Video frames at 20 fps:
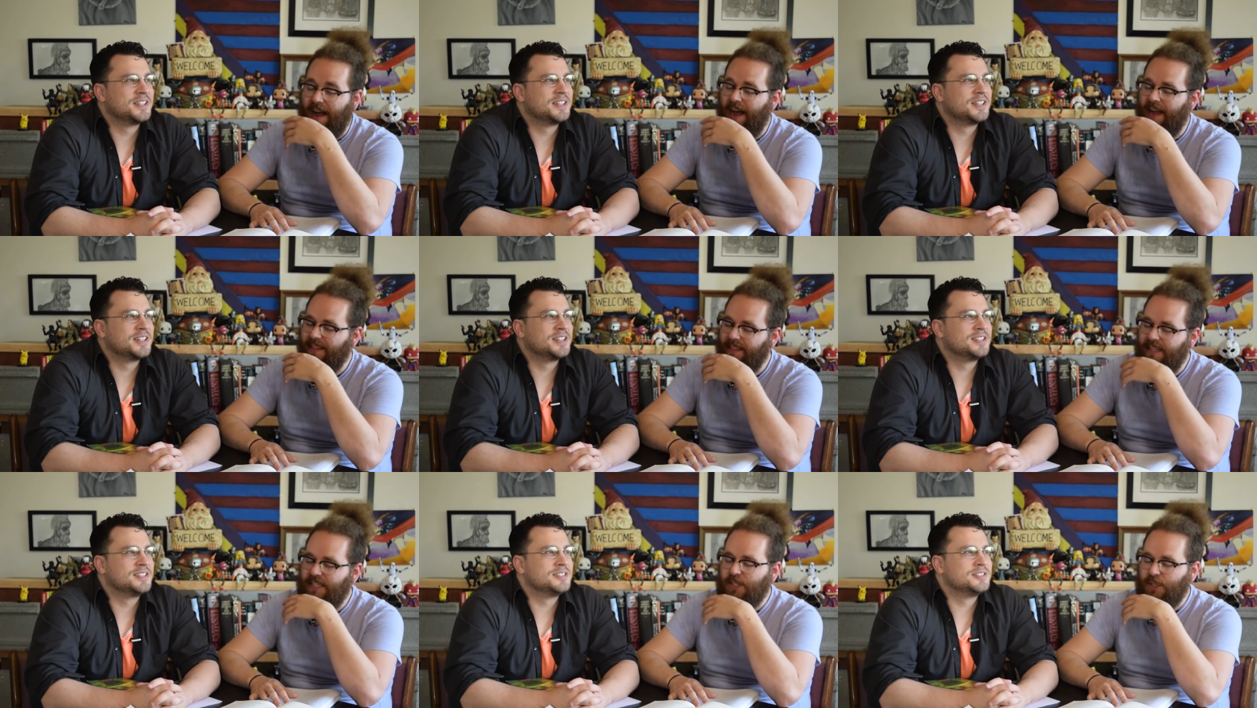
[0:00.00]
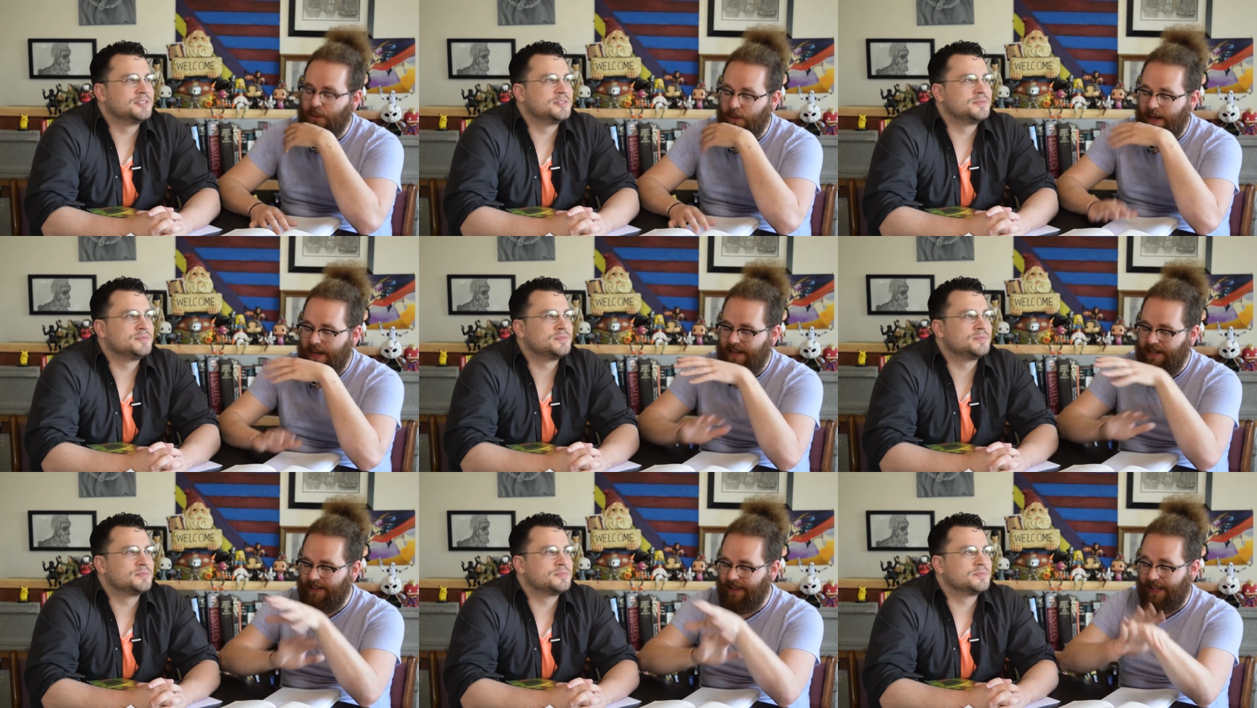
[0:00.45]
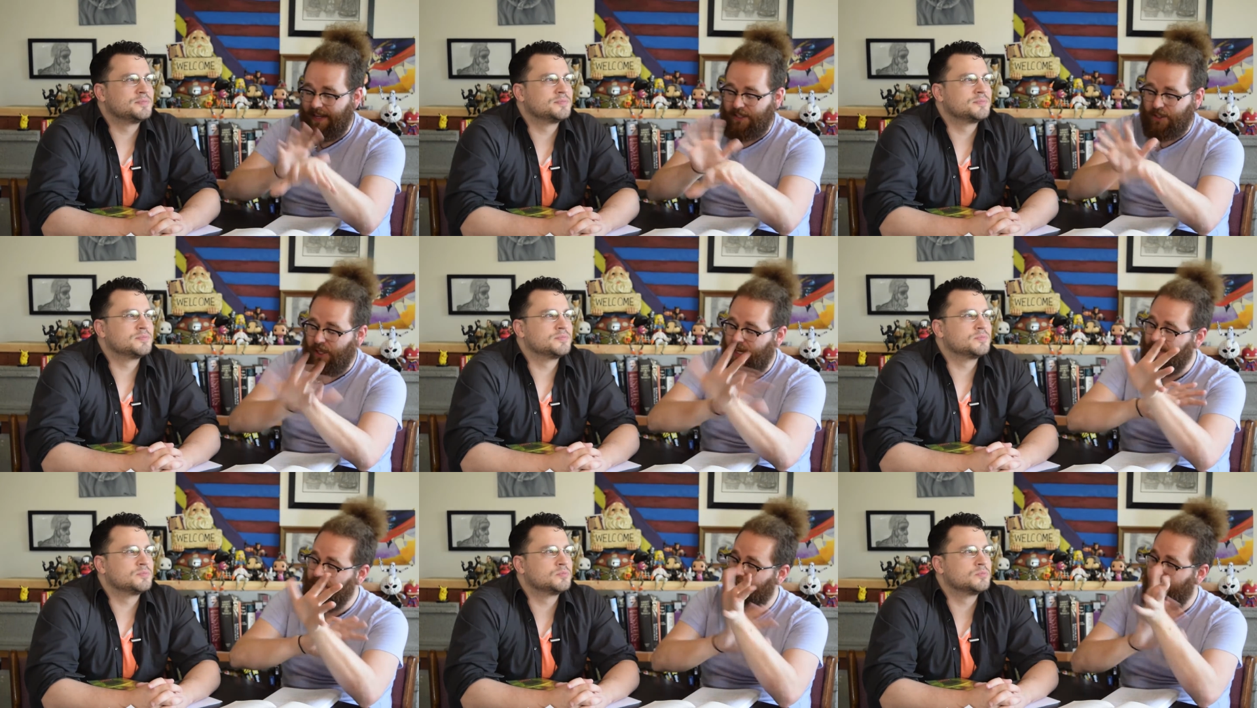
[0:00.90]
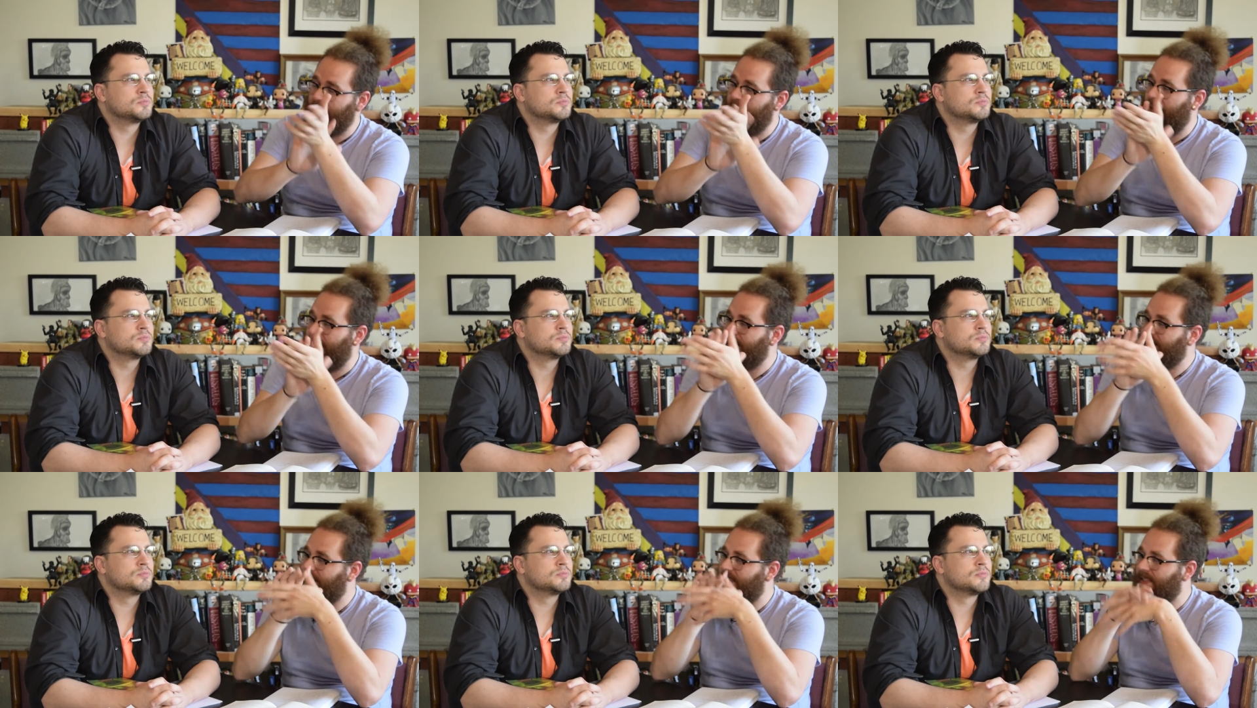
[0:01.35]
Speaker 1: highly trained, like, changed the
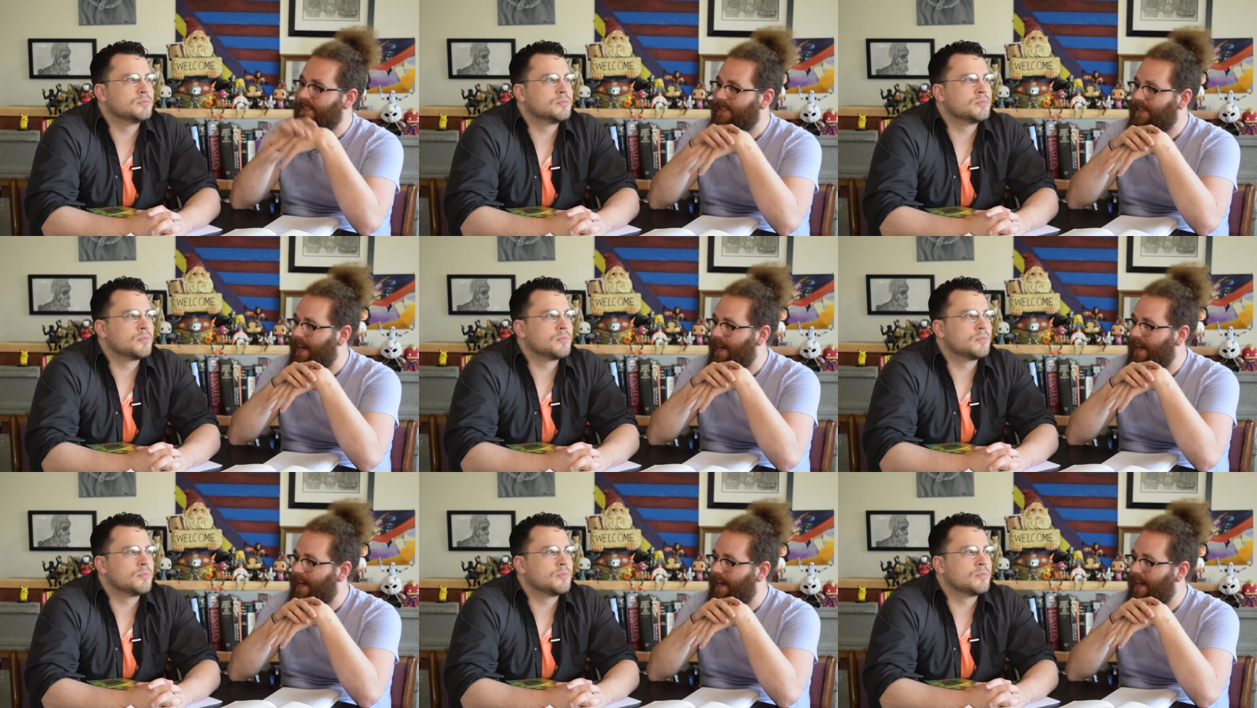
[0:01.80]
pace of this